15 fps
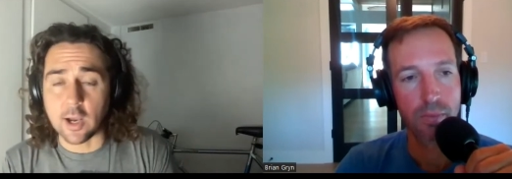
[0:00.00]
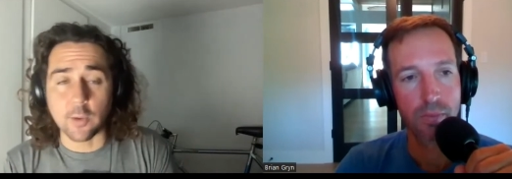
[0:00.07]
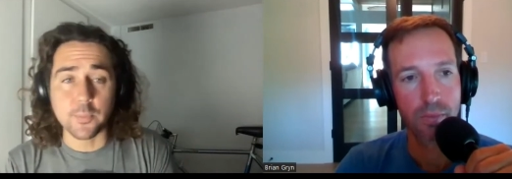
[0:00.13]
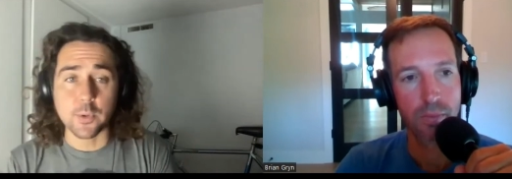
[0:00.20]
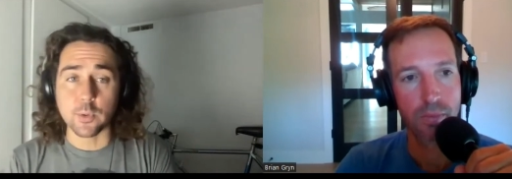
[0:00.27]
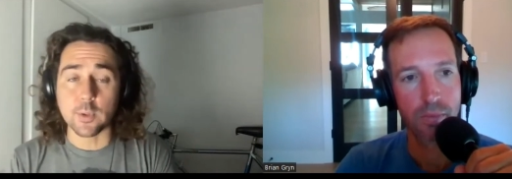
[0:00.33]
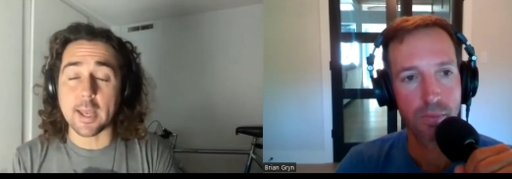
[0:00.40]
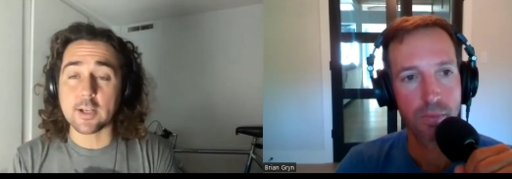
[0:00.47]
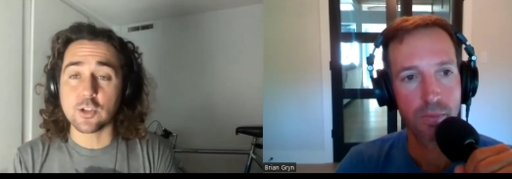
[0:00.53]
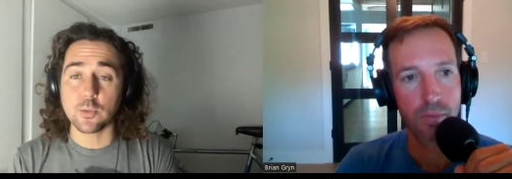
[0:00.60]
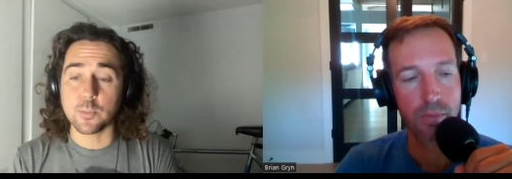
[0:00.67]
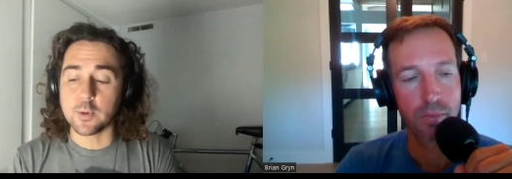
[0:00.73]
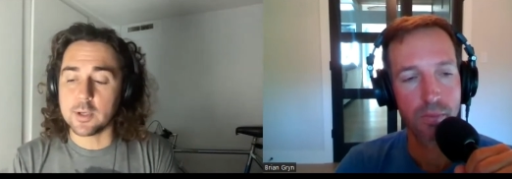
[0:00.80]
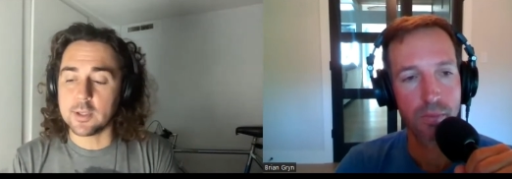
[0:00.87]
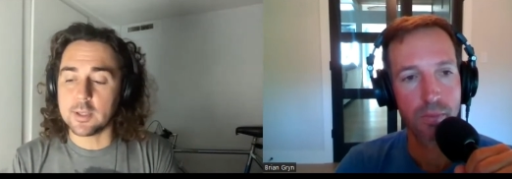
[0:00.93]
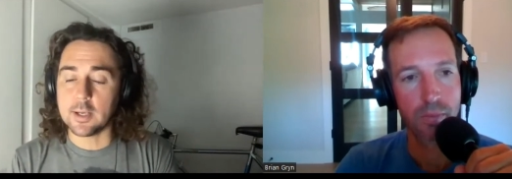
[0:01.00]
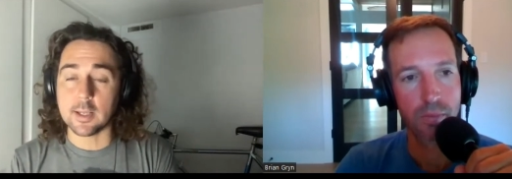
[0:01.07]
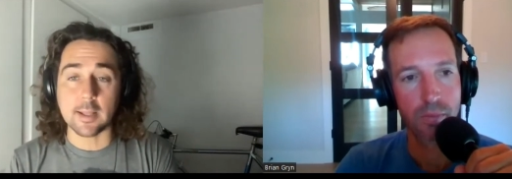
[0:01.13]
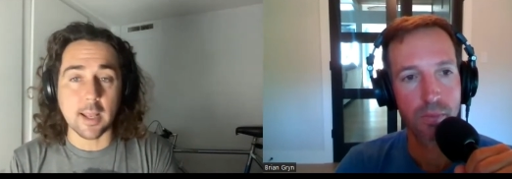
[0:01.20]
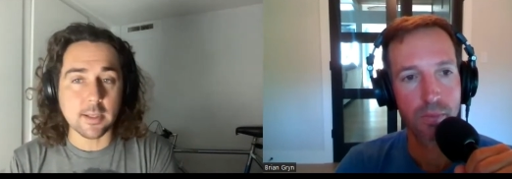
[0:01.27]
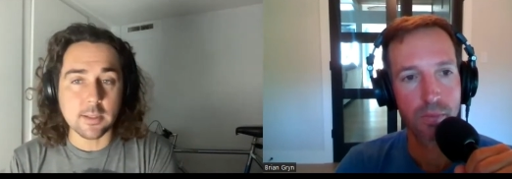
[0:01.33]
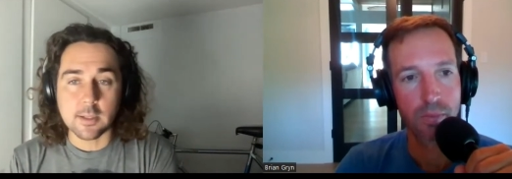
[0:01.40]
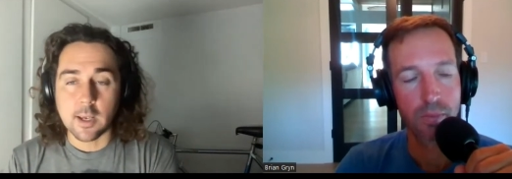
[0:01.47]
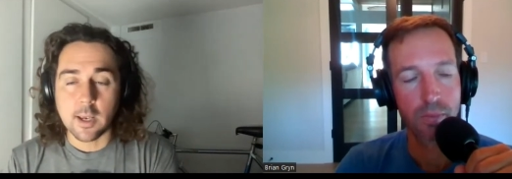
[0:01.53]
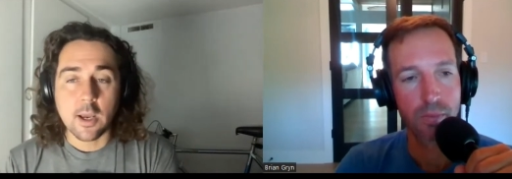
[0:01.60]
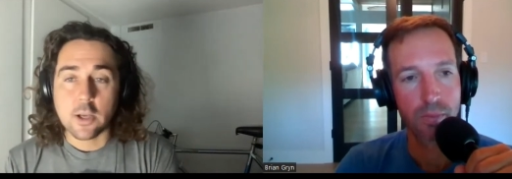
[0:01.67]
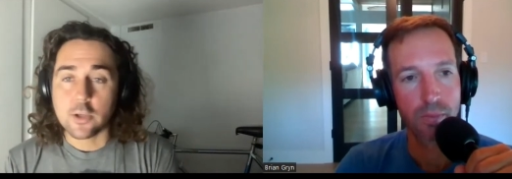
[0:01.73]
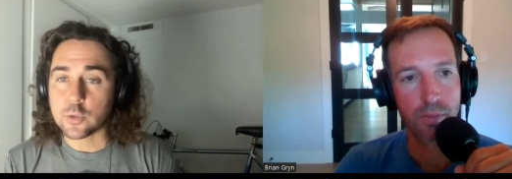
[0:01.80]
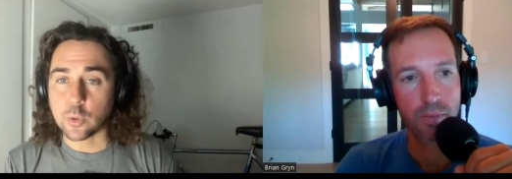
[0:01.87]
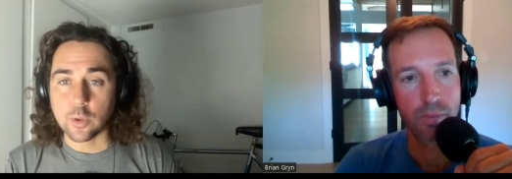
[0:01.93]
Speaker 1: help you relax your breathing. And that's
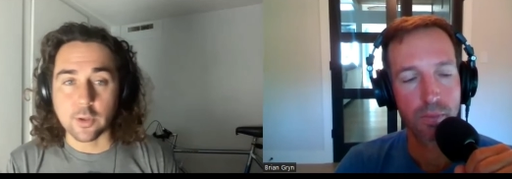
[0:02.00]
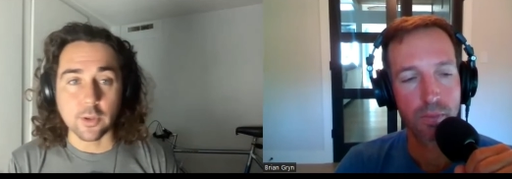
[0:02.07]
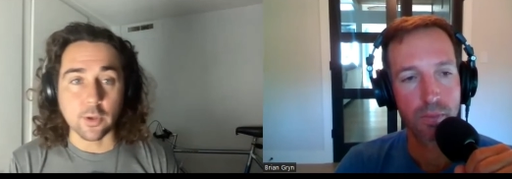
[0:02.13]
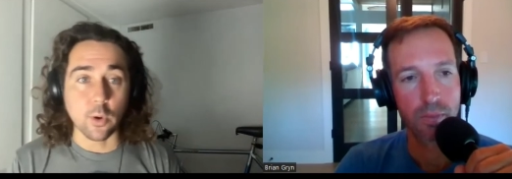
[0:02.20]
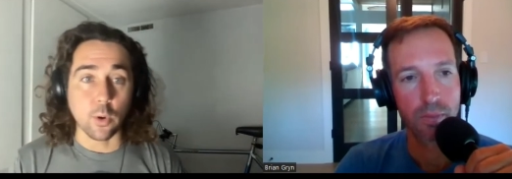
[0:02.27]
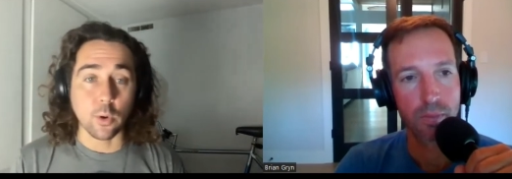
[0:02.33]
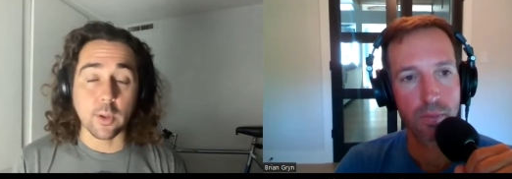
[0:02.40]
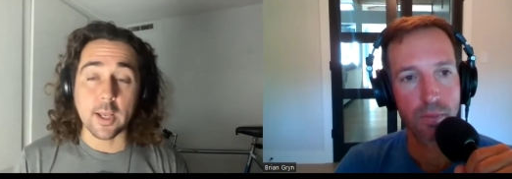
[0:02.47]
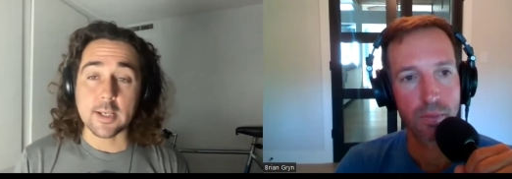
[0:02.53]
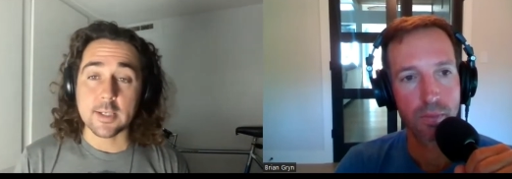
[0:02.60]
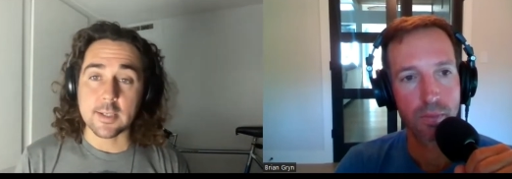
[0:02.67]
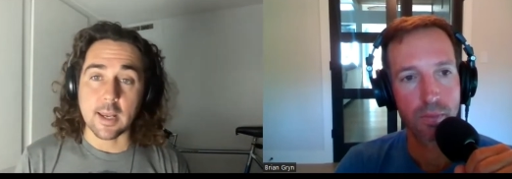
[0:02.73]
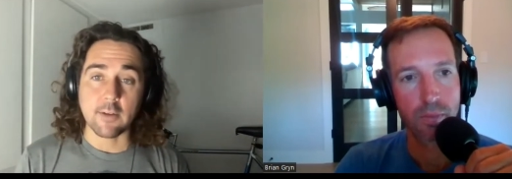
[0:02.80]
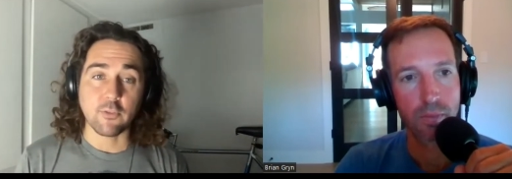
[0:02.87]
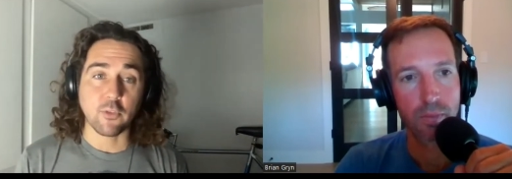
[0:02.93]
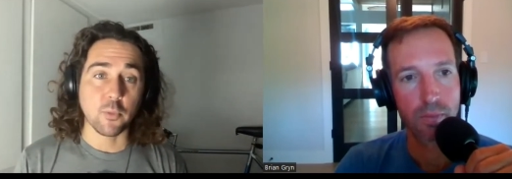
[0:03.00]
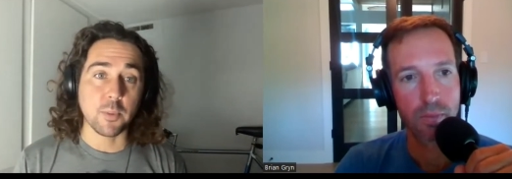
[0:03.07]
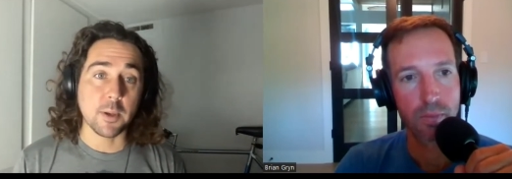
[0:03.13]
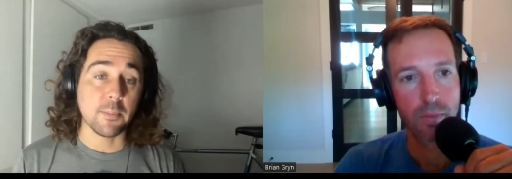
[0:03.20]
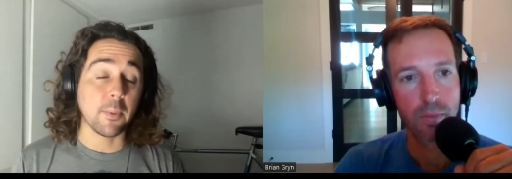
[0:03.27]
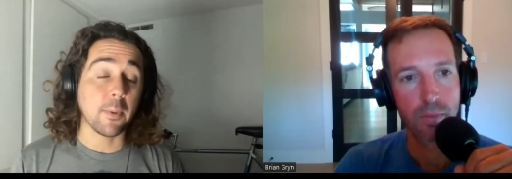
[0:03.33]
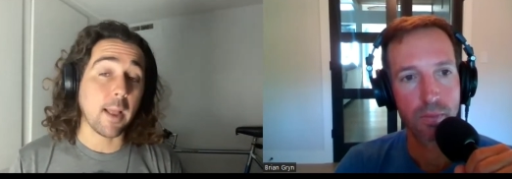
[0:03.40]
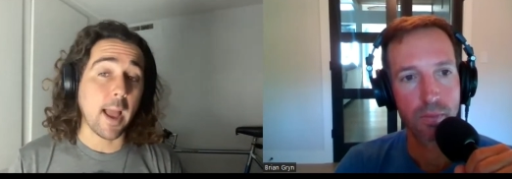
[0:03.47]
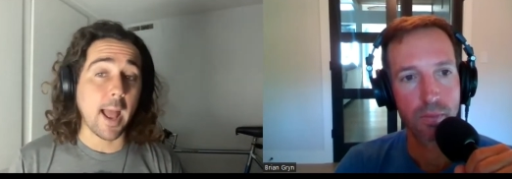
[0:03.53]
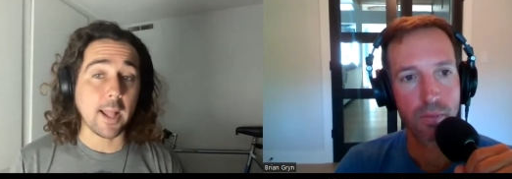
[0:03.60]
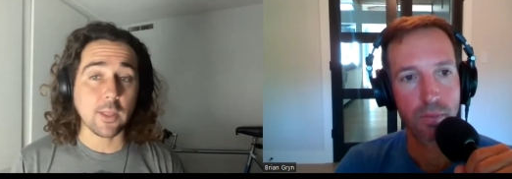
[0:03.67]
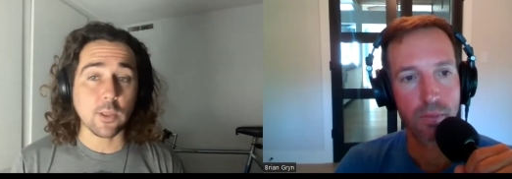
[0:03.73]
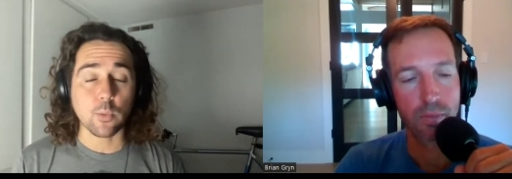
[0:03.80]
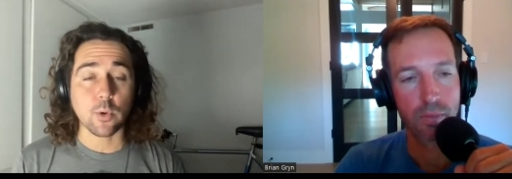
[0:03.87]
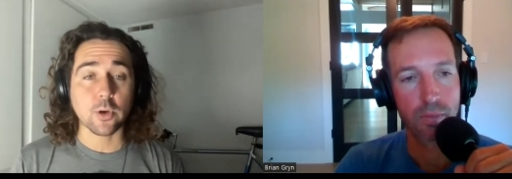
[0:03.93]
sort of the goal I set for people at
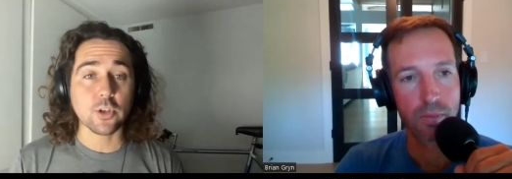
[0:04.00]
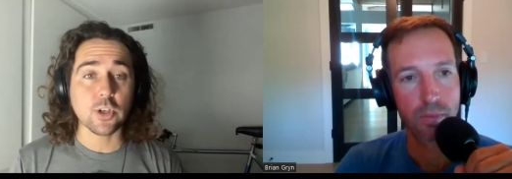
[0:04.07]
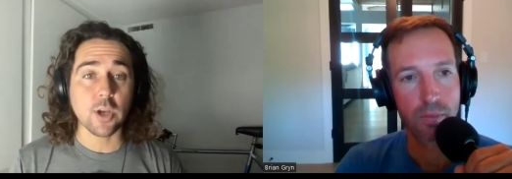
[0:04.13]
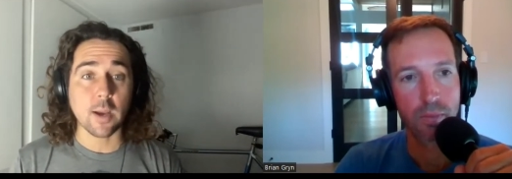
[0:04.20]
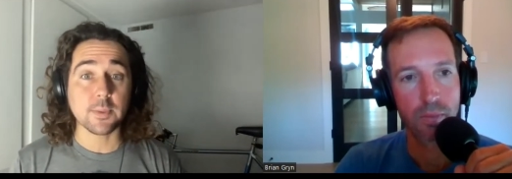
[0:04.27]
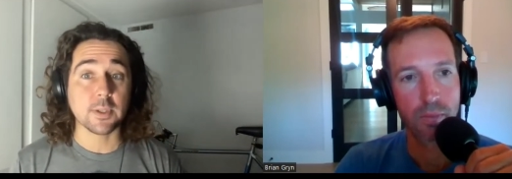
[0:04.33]
the workshops,